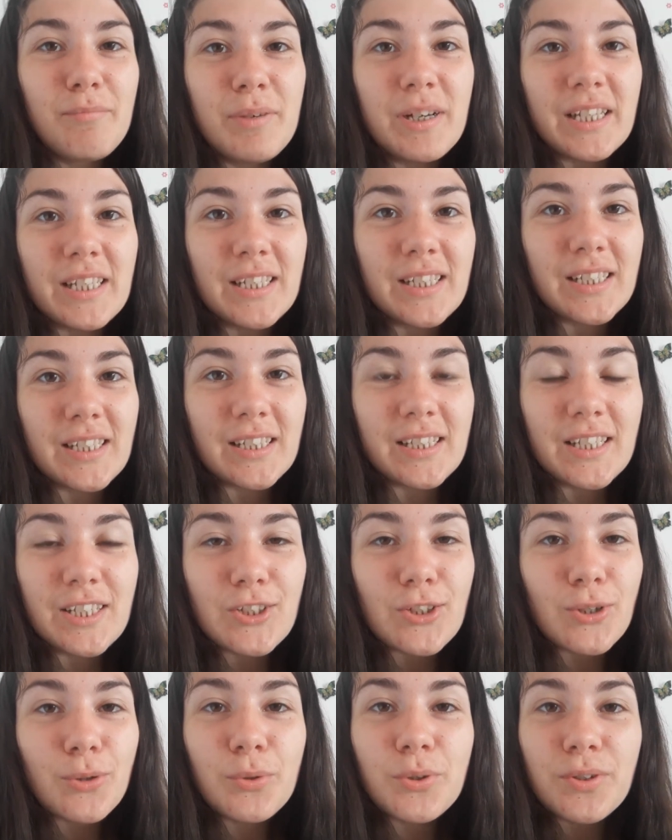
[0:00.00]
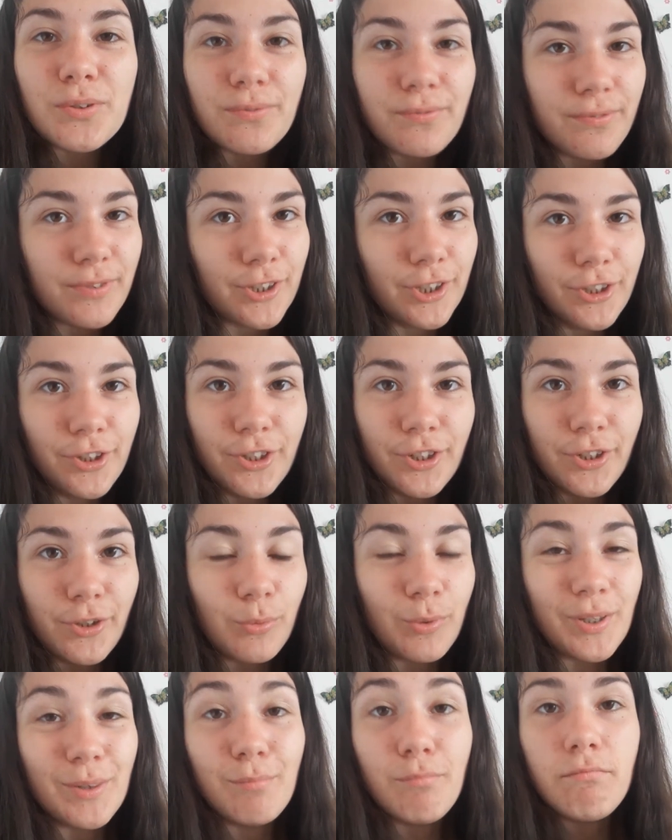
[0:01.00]
but this goes further
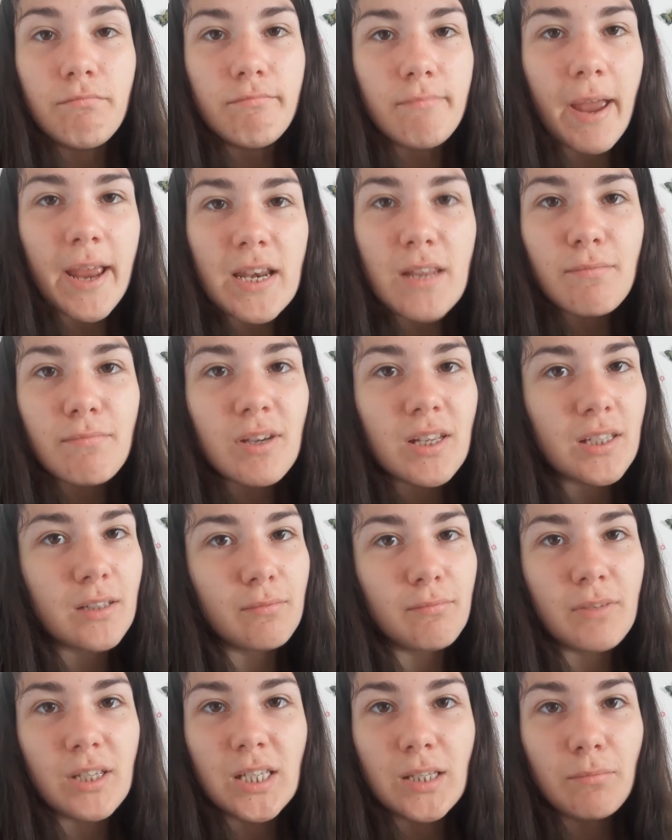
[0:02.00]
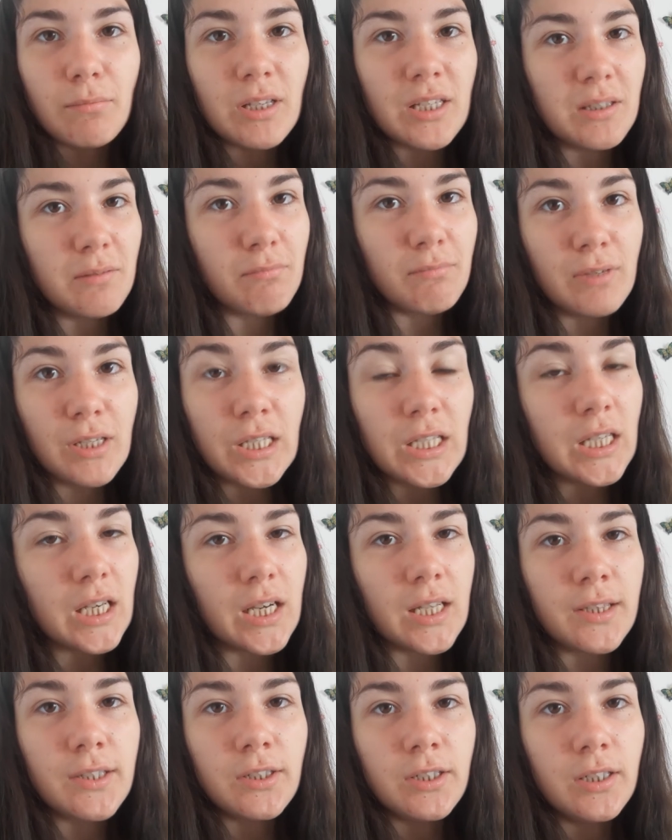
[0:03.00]
with many, many, many, many, many
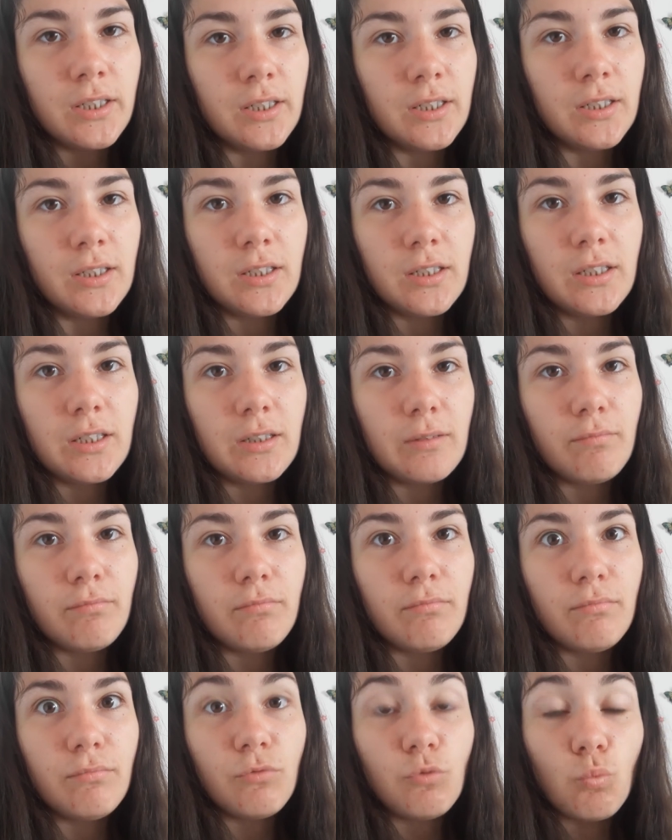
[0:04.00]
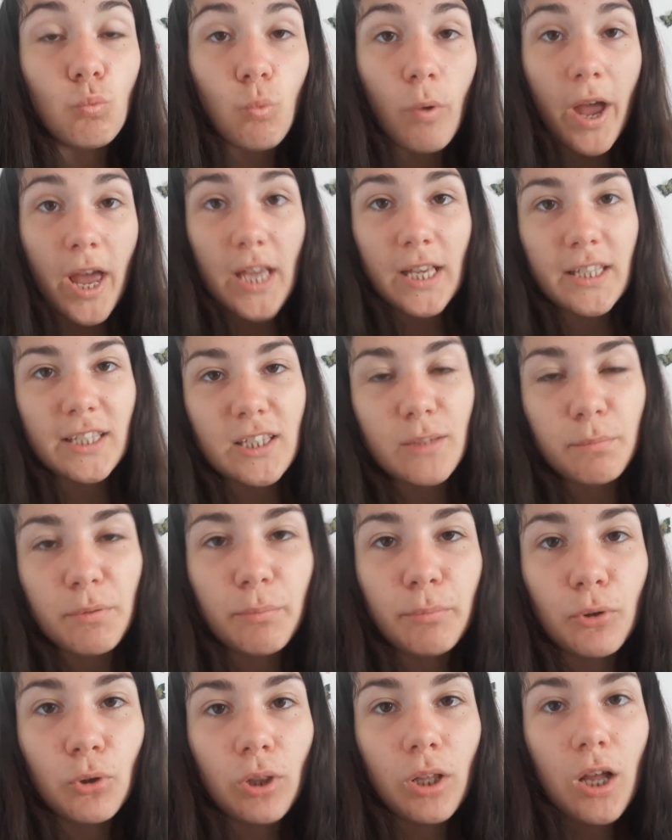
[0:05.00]
other ways
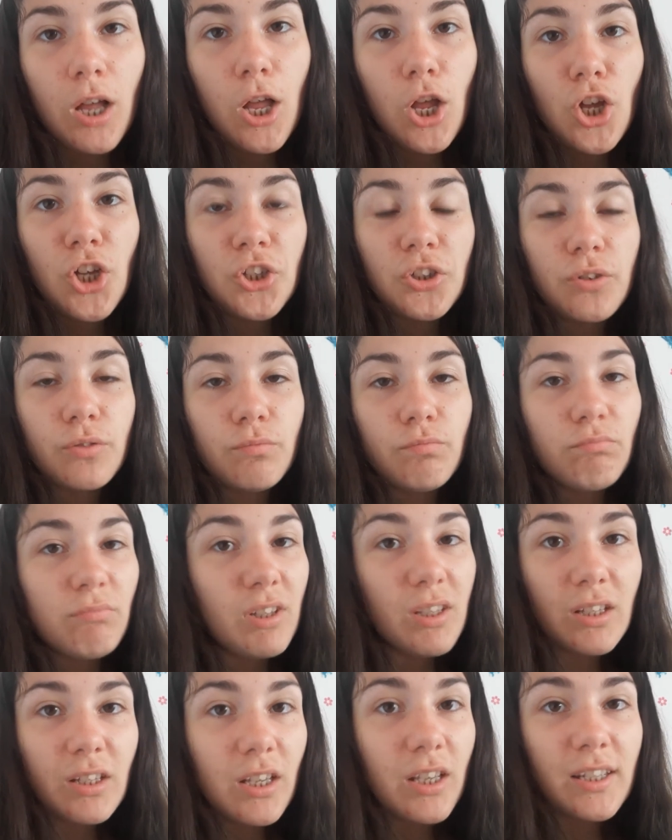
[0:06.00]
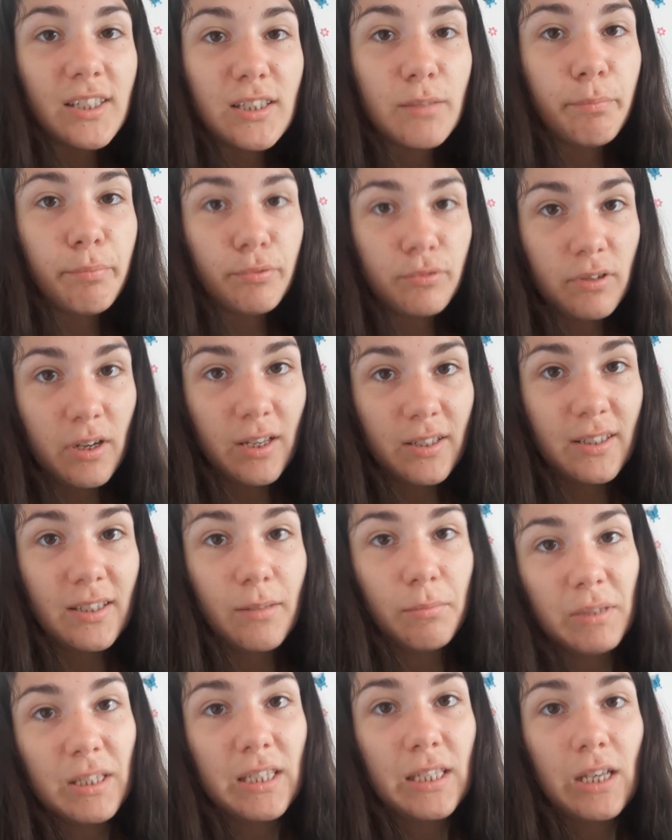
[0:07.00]
people express
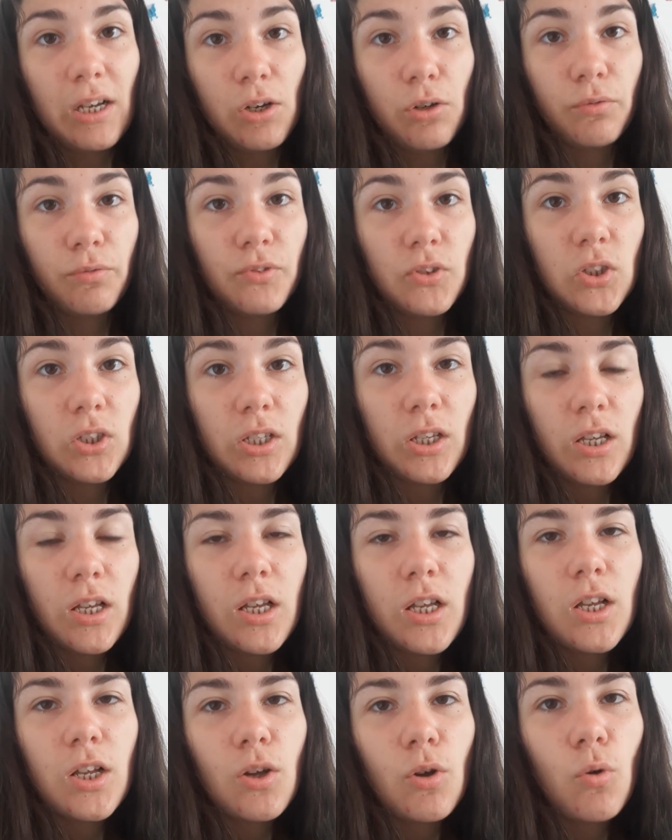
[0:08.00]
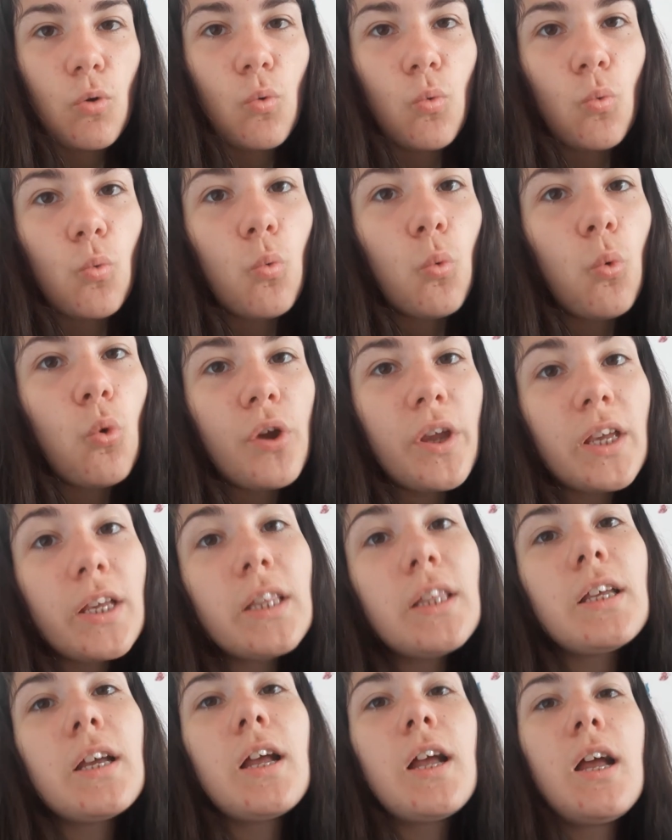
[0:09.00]
themselves
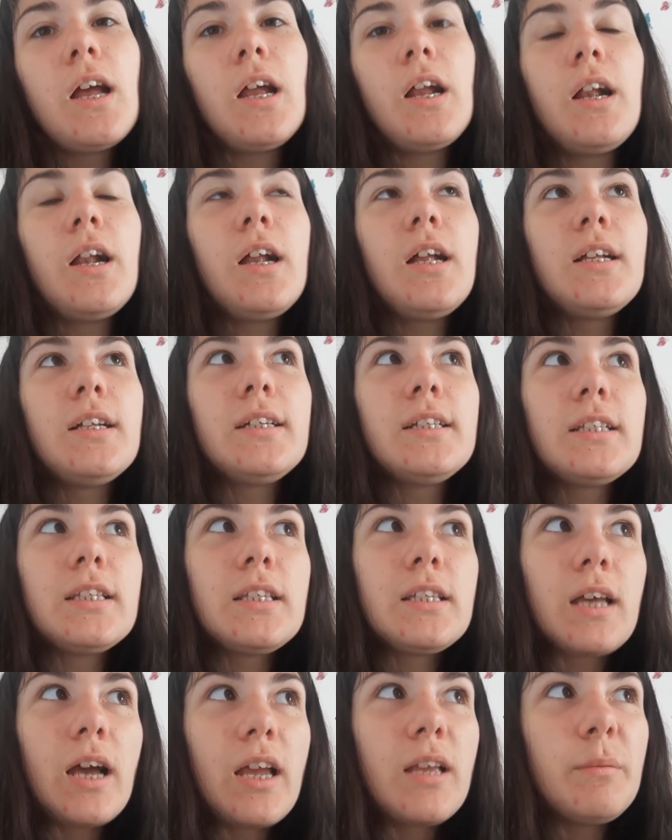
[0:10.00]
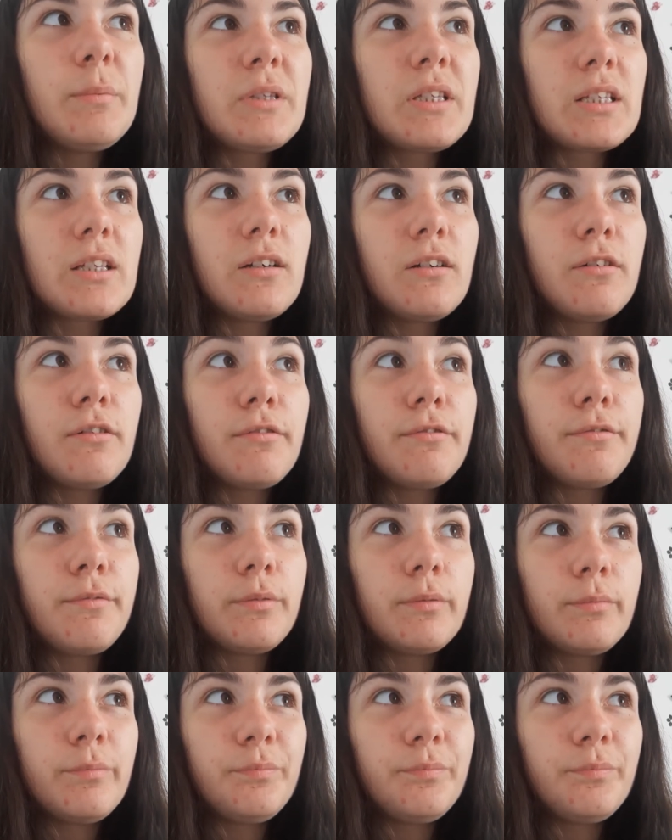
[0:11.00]
with types of